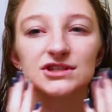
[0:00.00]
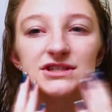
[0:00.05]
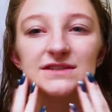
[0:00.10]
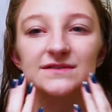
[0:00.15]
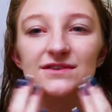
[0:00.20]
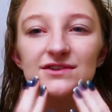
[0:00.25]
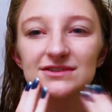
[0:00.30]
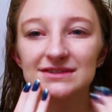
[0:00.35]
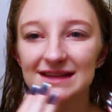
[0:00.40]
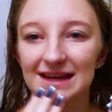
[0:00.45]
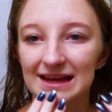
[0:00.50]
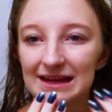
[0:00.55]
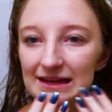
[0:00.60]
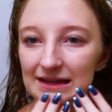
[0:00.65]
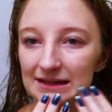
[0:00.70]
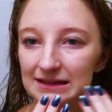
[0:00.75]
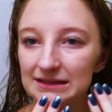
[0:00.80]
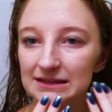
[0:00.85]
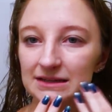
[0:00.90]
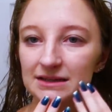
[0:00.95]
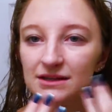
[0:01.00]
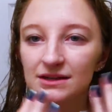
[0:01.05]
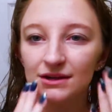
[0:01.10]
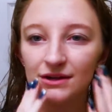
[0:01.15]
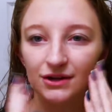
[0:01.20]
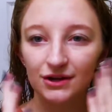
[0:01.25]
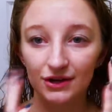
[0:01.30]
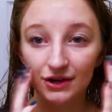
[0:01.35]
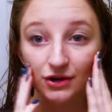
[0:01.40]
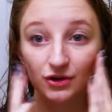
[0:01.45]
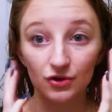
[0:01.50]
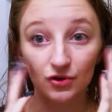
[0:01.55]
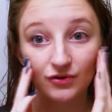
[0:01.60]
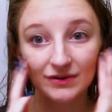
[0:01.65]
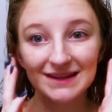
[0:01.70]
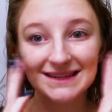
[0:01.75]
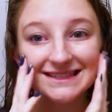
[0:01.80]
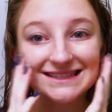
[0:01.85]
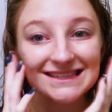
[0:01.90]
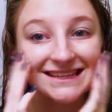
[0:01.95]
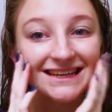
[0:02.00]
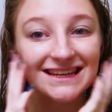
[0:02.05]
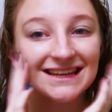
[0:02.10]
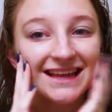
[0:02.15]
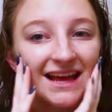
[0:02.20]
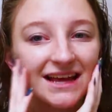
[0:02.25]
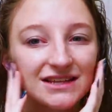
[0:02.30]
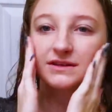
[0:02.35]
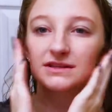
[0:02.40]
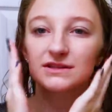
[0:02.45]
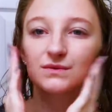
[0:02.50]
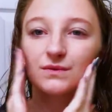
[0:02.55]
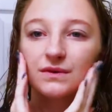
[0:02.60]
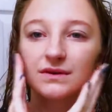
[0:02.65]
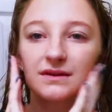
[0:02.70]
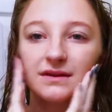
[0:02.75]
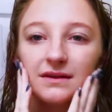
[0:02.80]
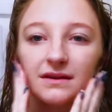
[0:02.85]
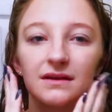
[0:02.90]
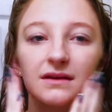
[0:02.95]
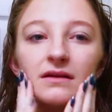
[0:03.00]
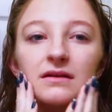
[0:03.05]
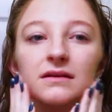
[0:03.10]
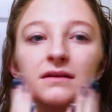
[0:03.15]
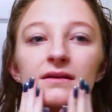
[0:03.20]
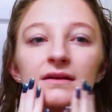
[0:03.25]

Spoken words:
one just feels kind of greasy. So this one,